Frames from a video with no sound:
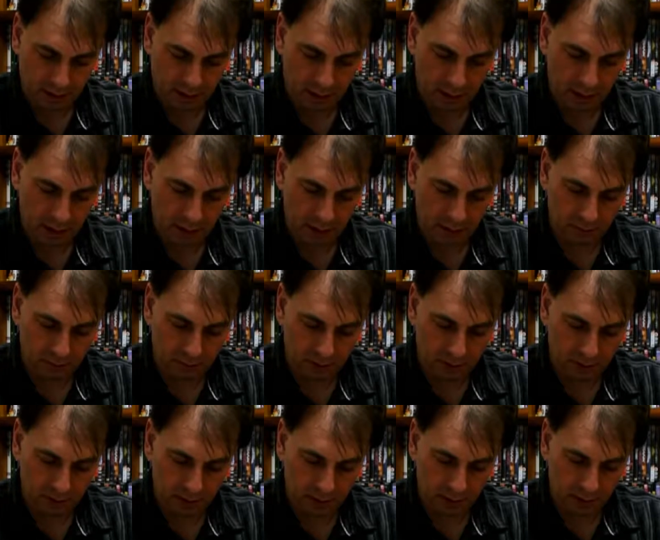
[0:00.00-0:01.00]
and we're
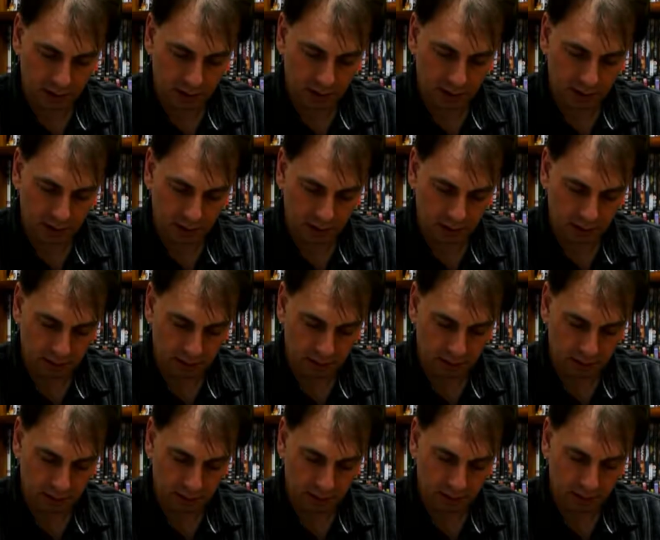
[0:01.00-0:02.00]
going to say
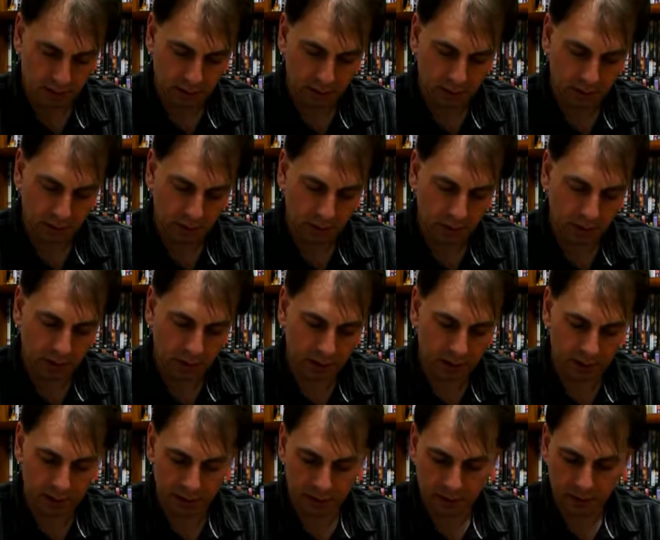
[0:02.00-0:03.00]

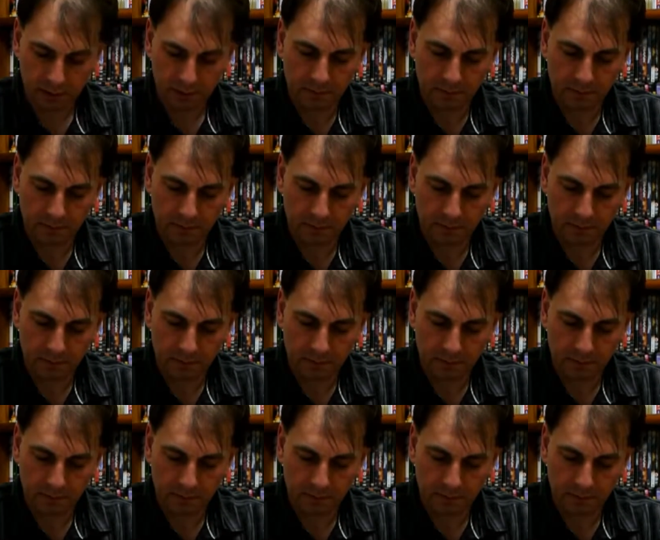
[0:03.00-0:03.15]
print.